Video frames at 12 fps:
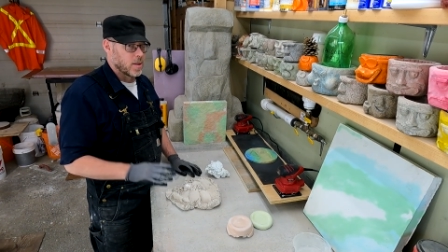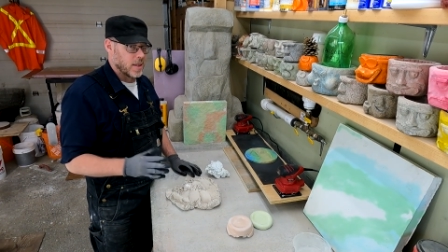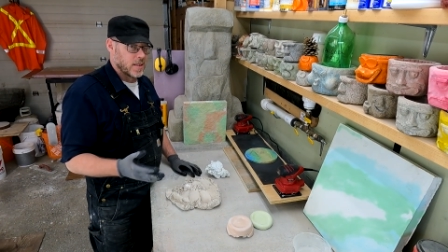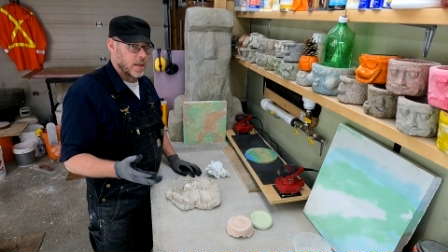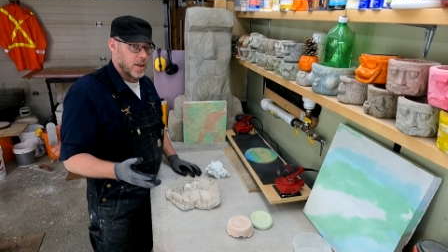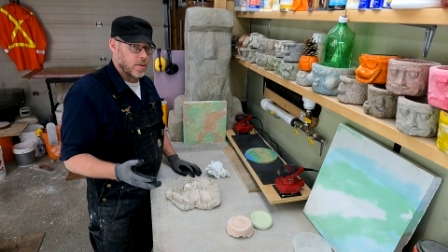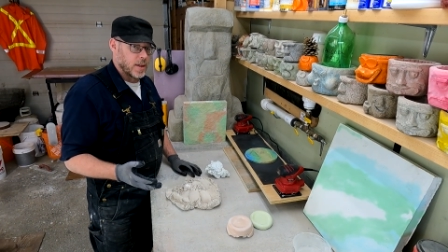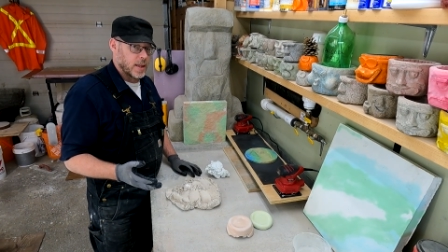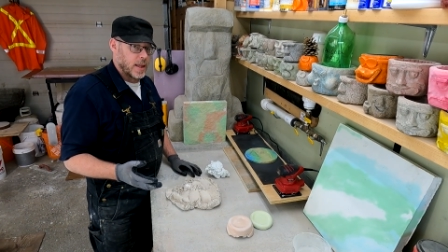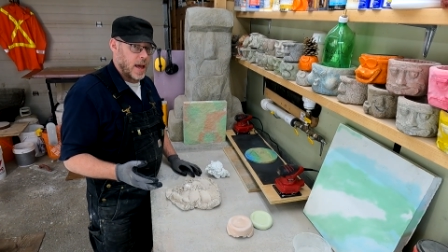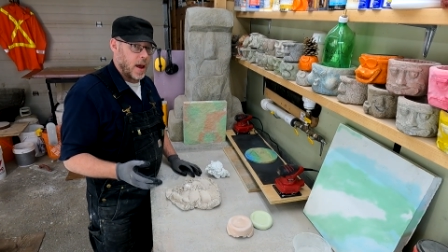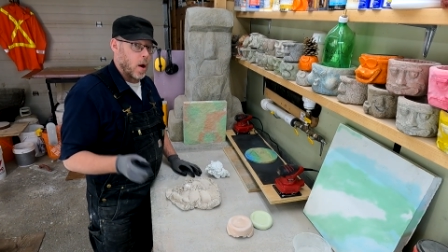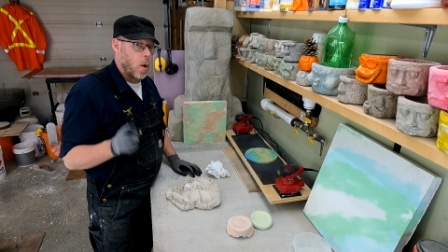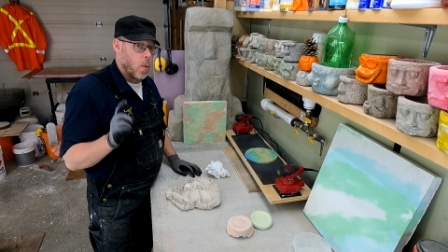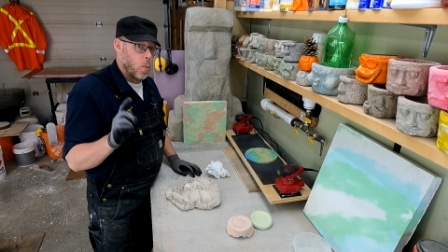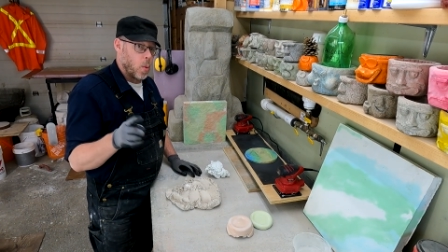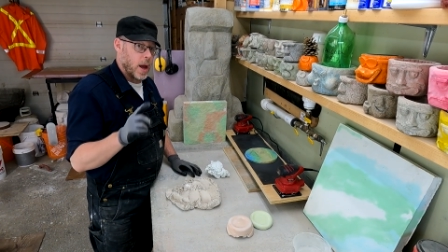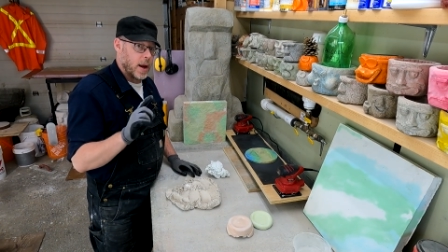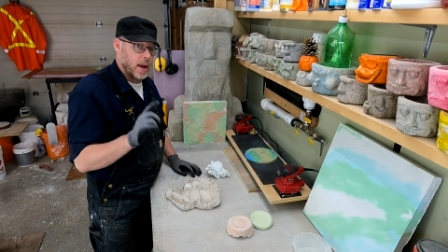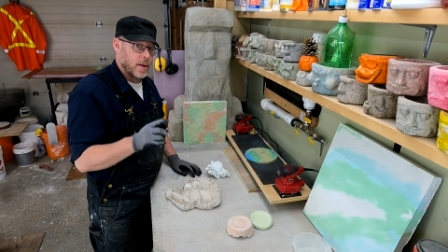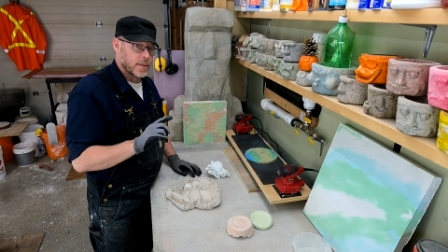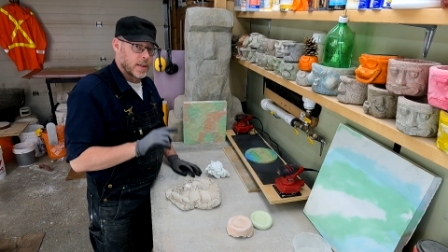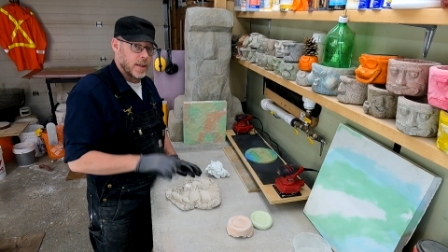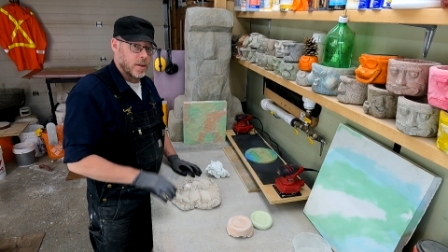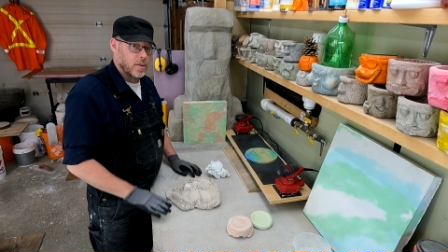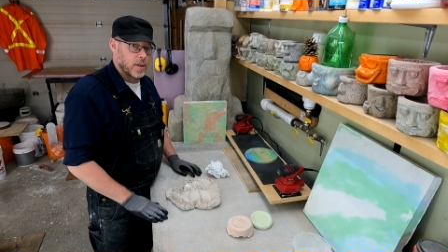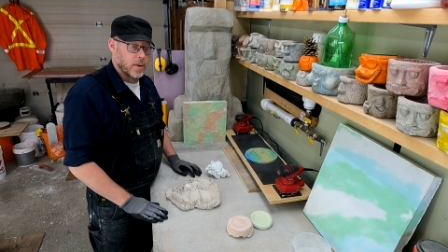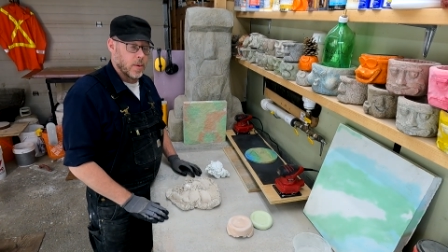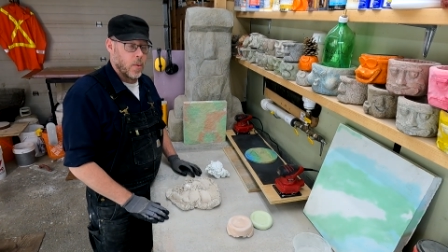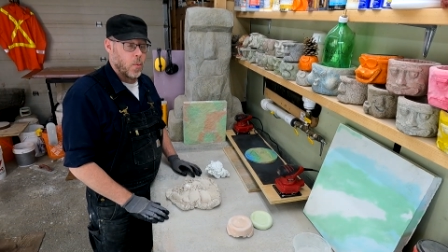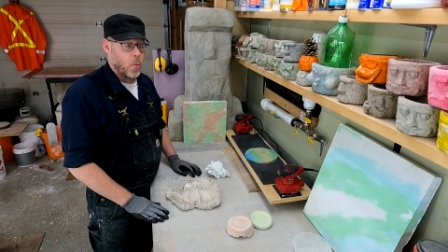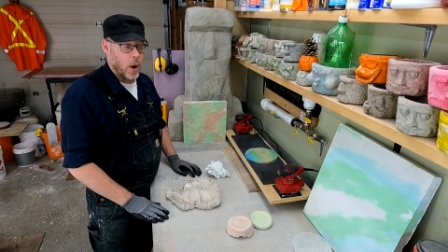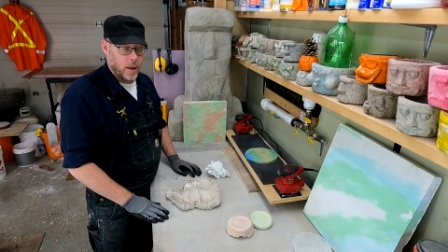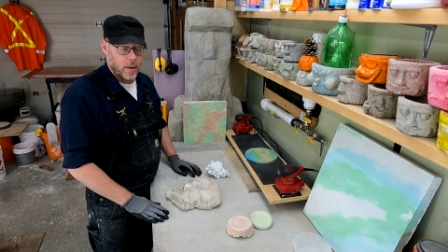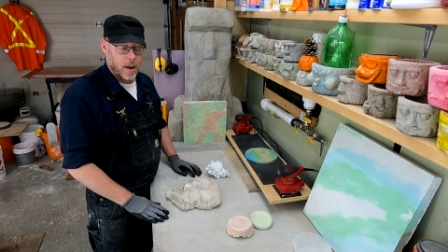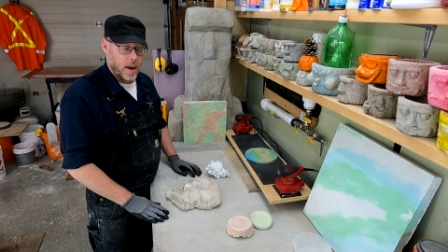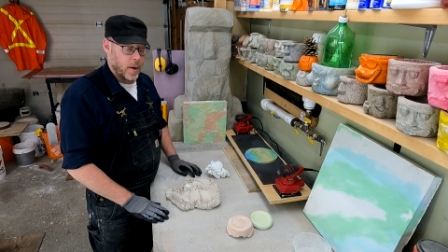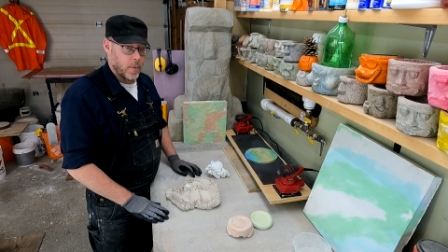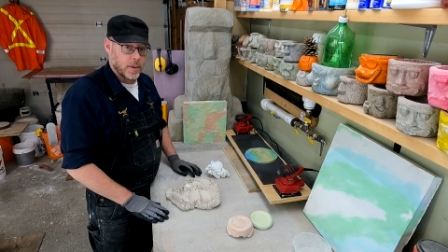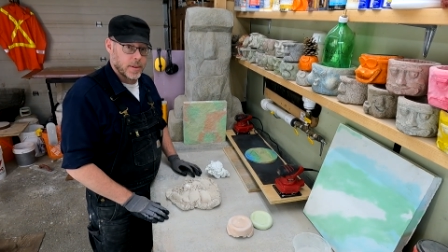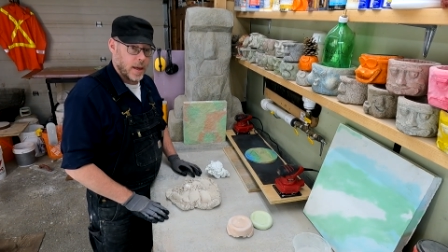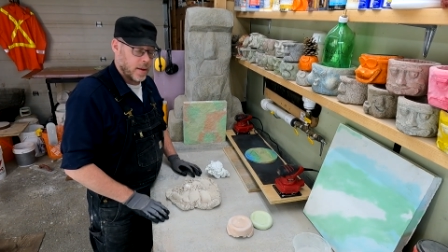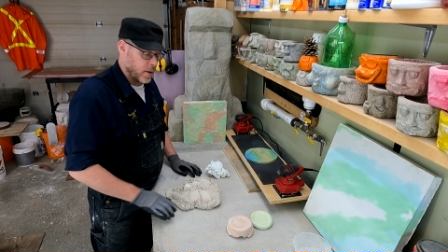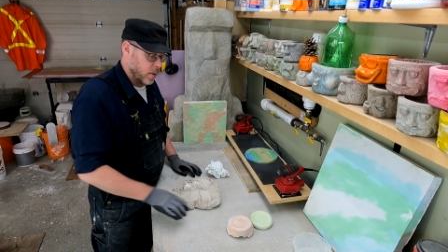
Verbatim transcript: So let's say you did that what else can you do? Well, I will tell